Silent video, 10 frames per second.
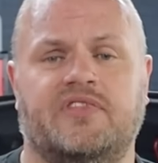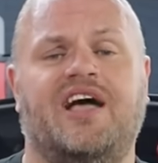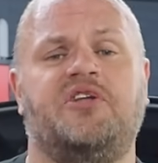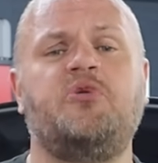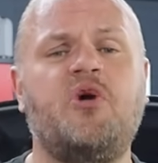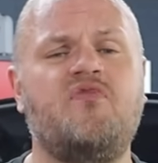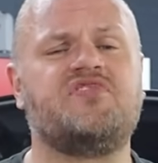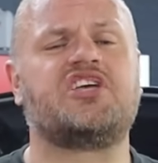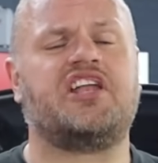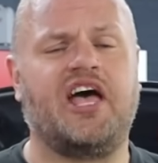Now I don't know if
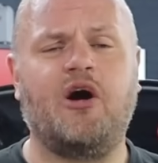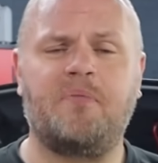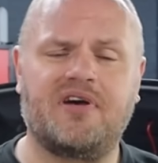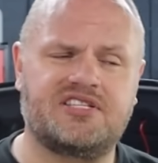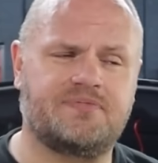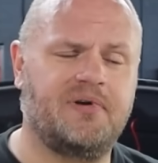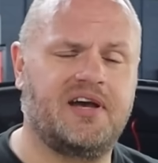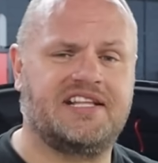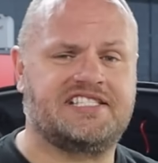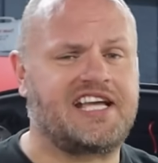it's going to help us,
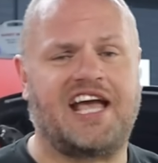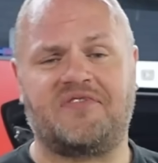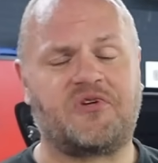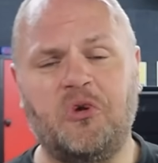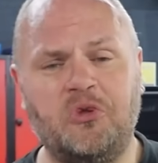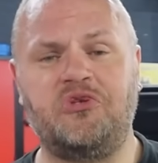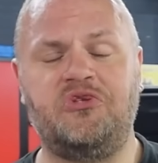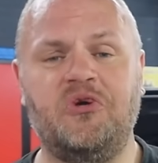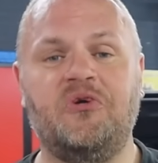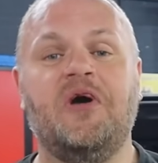but it's kind of cool to
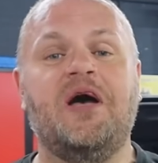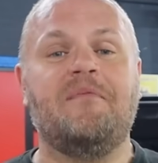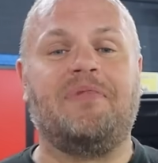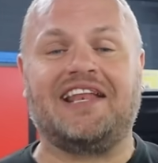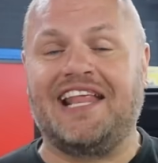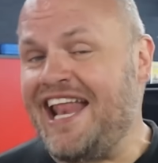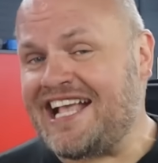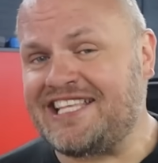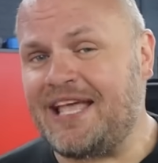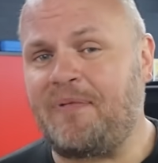do. But in the
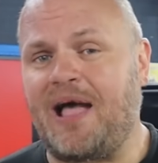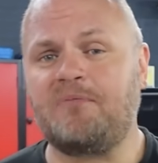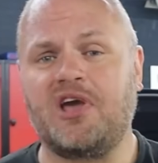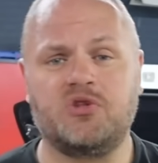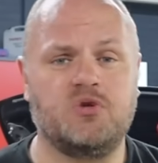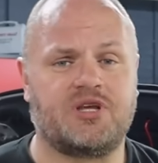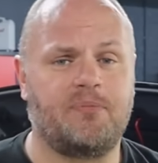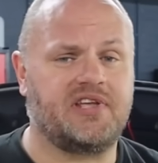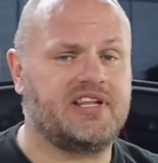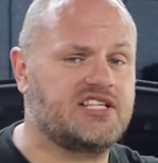next step, I'm going to do
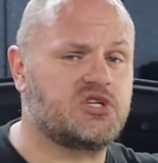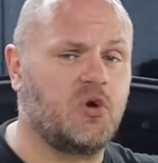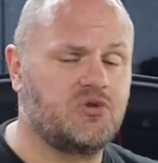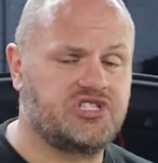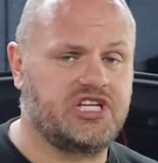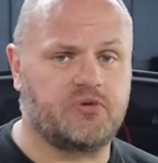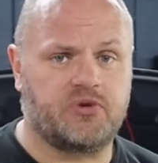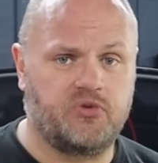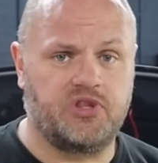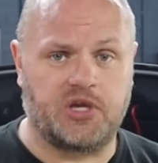something that's called
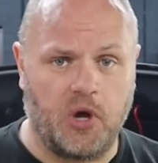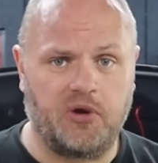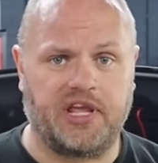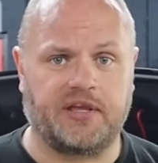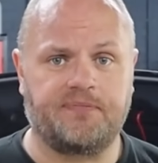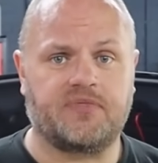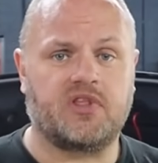serial decoding.